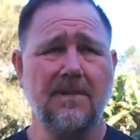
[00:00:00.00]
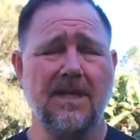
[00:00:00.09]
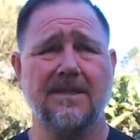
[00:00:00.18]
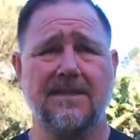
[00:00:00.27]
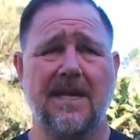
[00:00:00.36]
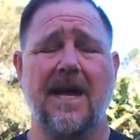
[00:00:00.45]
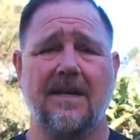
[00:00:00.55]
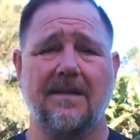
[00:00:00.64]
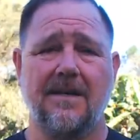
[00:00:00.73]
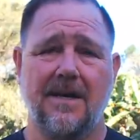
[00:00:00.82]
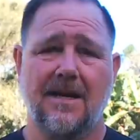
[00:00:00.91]
is
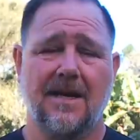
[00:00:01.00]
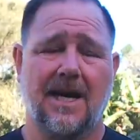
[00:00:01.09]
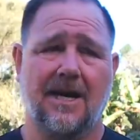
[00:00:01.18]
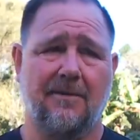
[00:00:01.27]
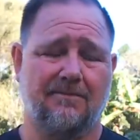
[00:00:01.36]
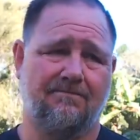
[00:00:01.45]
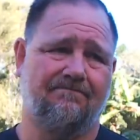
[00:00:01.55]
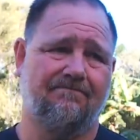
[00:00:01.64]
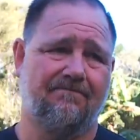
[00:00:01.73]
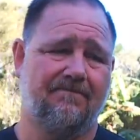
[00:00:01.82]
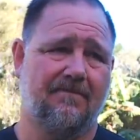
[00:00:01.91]
that
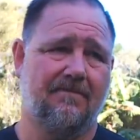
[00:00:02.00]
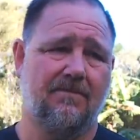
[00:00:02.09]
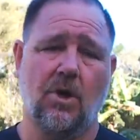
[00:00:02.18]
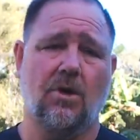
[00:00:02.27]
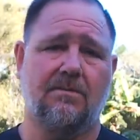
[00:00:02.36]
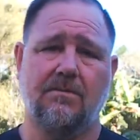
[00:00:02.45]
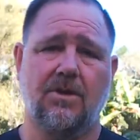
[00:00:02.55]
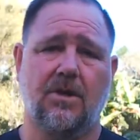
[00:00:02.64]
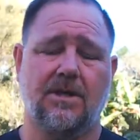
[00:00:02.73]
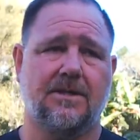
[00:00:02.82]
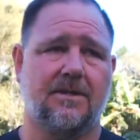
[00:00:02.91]
not
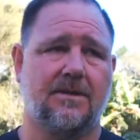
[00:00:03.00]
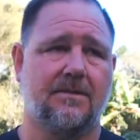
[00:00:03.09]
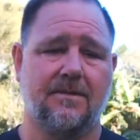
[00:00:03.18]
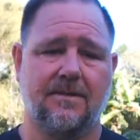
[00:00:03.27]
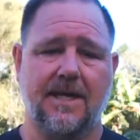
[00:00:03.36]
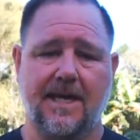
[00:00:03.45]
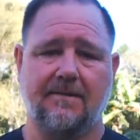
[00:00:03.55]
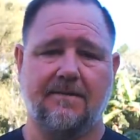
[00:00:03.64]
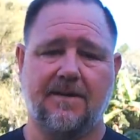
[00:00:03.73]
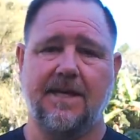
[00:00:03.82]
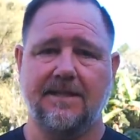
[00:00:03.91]
that
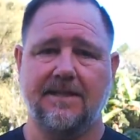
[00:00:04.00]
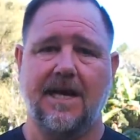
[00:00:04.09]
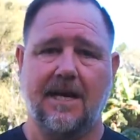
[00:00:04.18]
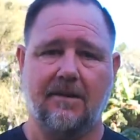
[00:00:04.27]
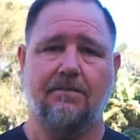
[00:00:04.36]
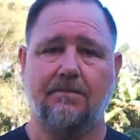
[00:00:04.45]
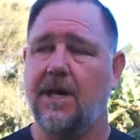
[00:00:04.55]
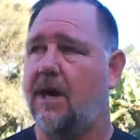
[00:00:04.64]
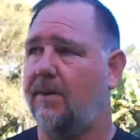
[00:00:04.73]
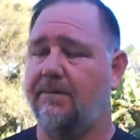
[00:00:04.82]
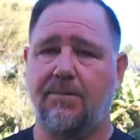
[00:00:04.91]
things aren't
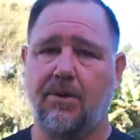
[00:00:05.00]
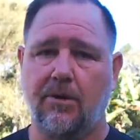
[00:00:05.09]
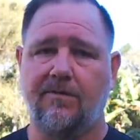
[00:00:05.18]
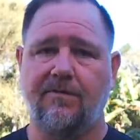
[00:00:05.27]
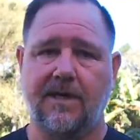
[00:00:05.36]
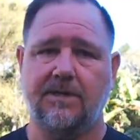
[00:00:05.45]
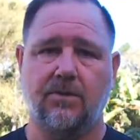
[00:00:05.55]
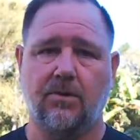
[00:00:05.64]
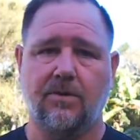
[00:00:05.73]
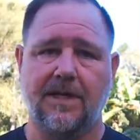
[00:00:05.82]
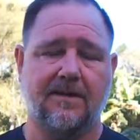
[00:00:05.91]
going perfect,
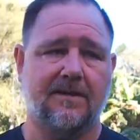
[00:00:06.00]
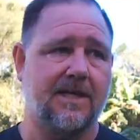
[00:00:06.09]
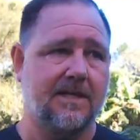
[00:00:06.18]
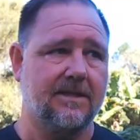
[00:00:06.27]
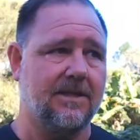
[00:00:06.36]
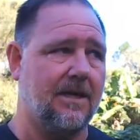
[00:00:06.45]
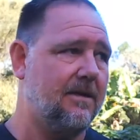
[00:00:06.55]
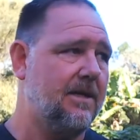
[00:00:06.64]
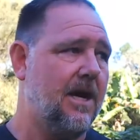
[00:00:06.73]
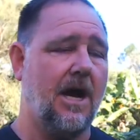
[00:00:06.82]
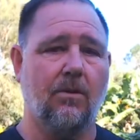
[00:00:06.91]
or that things are
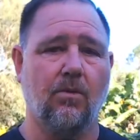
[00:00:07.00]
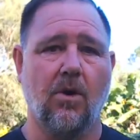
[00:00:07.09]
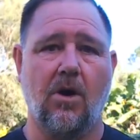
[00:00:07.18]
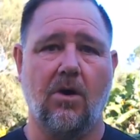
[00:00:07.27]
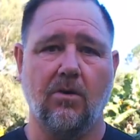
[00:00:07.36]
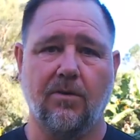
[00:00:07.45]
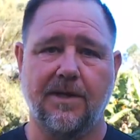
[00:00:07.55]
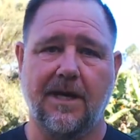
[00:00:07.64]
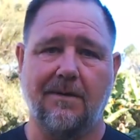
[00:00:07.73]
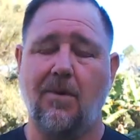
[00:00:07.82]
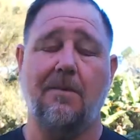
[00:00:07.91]
wrong, or that
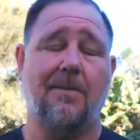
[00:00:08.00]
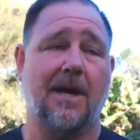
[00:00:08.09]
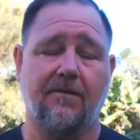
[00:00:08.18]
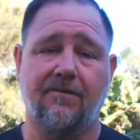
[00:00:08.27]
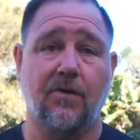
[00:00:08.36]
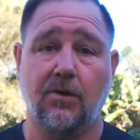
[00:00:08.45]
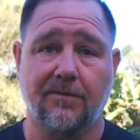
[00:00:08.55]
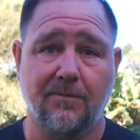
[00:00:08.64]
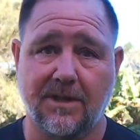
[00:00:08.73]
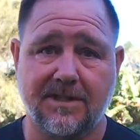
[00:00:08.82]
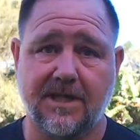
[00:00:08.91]
I might make a fool of
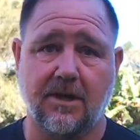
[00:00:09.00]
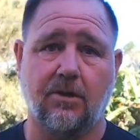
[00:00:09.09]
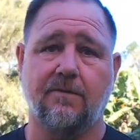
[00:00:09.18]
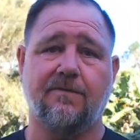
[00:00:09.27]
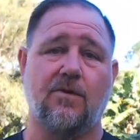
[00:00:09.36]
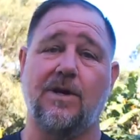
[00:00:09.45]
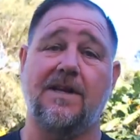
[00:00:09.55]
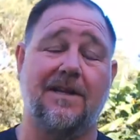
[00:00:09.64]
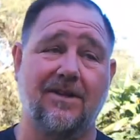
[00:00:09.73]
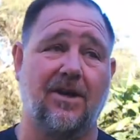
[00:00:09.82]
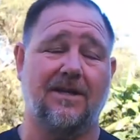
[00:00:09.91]
myself or
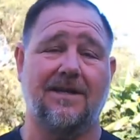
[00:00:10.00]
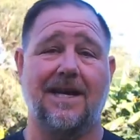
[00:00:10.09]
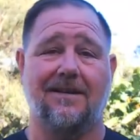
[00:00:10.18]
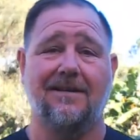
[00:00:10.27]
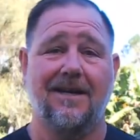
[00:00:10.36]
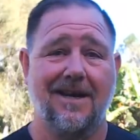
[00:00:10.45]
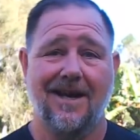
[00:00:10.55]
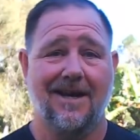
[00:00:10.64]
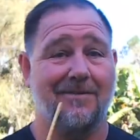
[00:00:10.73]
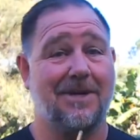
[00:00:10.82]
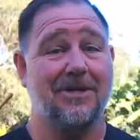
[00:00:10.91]
anything like that.
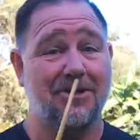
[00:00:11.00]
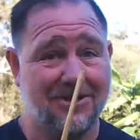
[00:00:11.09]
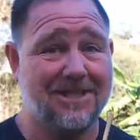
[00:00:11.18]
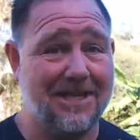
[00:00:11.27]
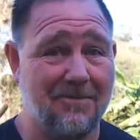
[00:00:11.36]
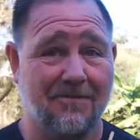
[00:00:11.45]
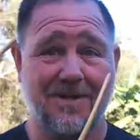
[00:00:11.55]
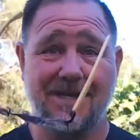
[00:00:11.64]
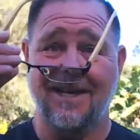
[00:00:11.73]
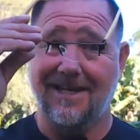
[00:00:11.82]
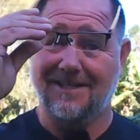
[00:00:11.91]
I mean, you should see my
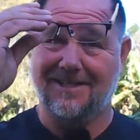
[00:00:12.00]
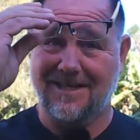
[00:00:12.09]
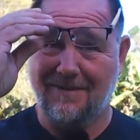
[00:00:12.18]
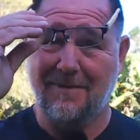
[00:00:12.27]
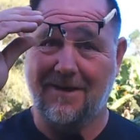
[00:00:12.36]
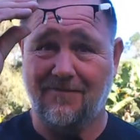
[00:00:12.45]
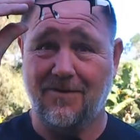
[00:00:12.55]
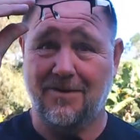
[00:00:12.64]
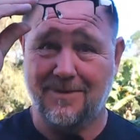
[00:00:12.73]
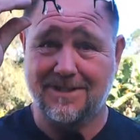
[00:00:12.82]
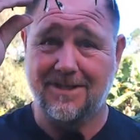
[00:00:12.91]
videos. I make a fool
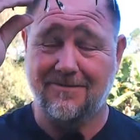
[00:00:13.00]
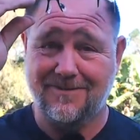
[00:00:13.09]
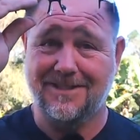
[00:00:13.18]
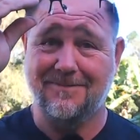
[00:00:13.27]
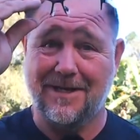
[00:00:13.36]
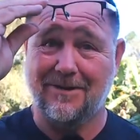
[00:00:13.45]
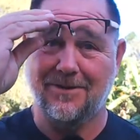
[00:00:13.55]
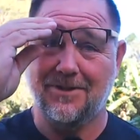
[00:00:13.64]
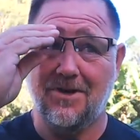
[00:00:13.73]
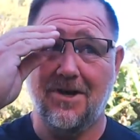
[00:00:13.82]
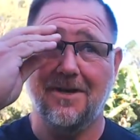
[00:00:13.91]
of myself just about all the
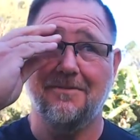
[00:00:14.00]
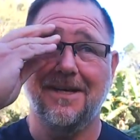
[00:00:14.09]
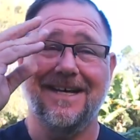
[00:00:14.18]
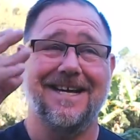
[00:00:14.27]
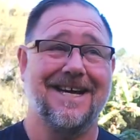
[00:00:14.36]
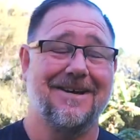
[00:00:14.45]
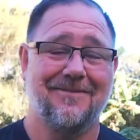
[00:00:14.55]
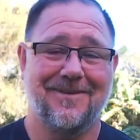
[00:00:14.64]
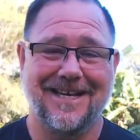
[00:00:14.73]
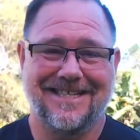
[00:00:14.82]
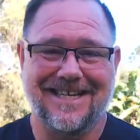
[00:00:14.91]
time.
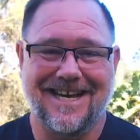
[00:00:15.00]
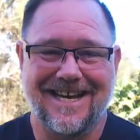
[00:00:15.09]
But